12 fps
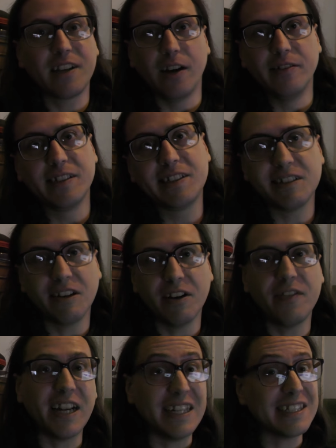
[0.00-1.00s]
things and go to
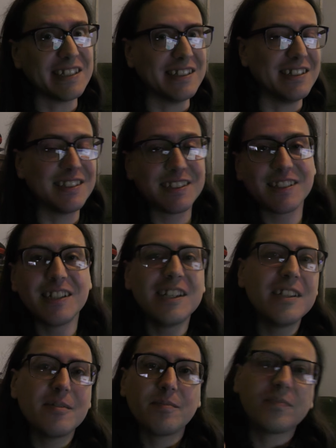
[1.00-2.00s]
certain events and
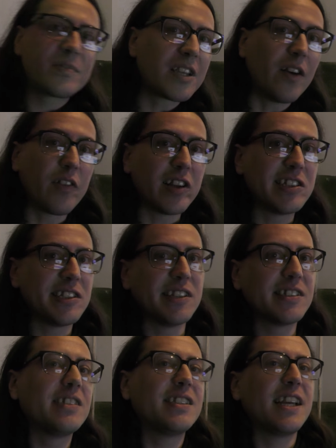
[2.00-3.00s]
cover
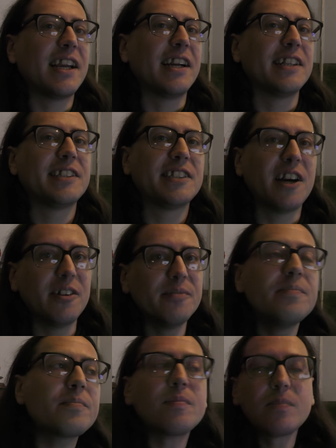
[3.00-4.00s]
certain things.
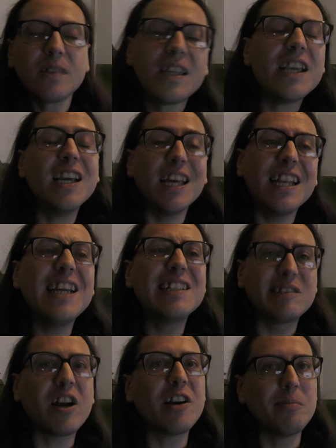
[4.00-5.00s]
So it
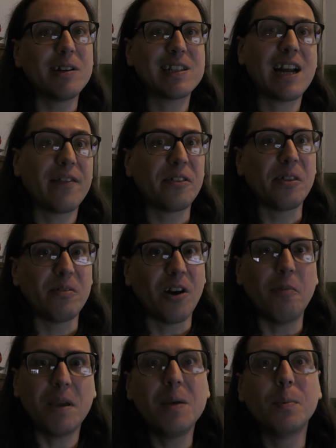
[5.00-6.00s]
is very much having
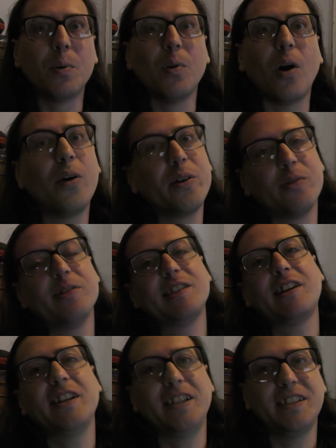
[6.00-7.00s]
the right people on
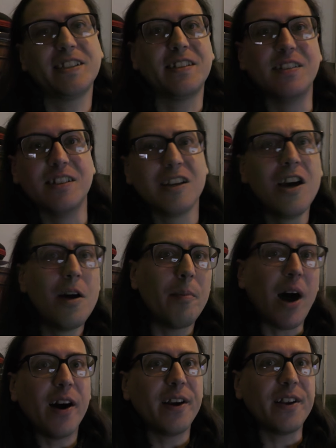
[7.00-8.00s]
your side and
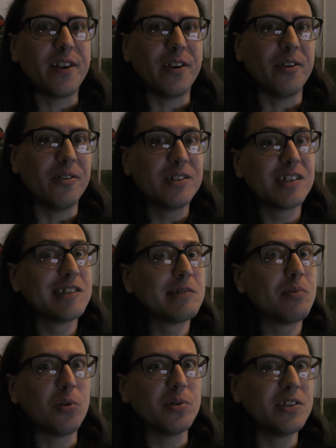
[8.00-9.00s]
behind you to
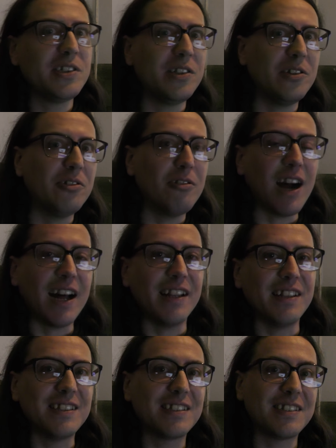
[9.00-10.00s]
support you
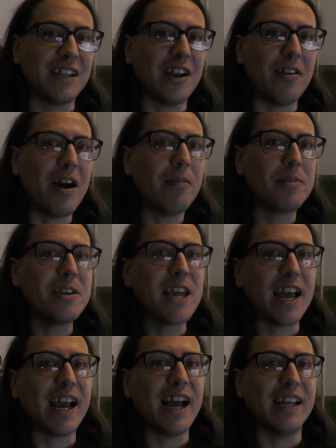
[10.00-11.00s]
and, you know, help
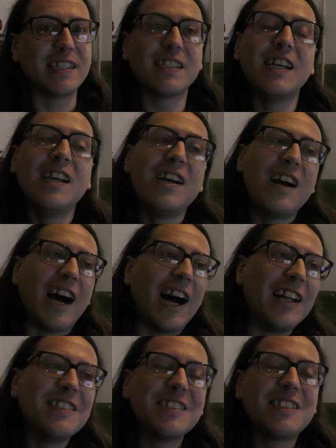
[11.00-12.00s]
you get ahead.
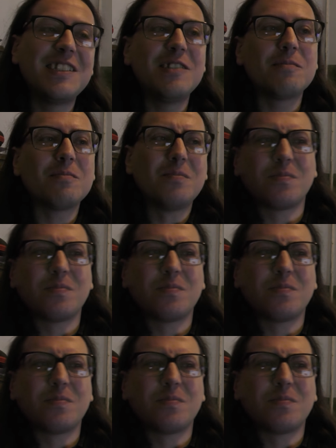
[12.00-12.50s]
And